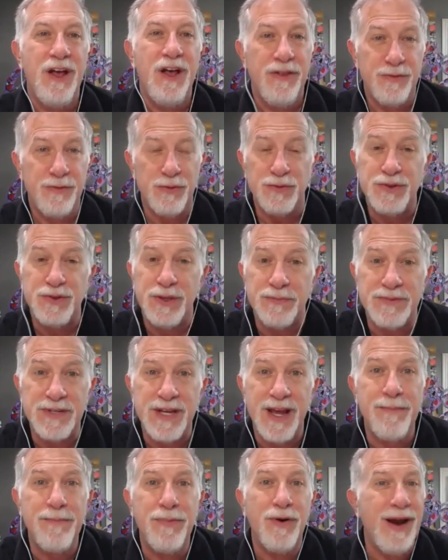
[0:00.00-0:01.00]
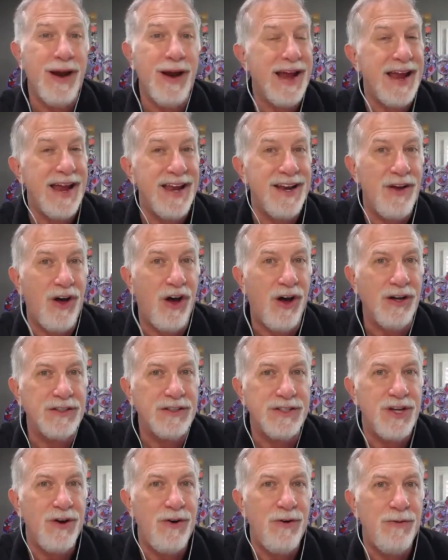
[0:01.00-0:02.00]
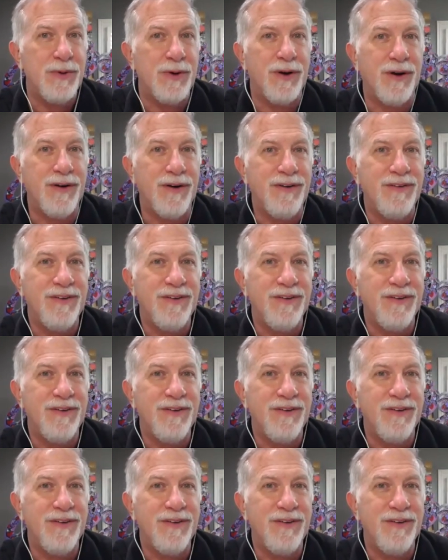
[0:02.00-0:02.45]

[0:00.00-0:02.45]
through September and October.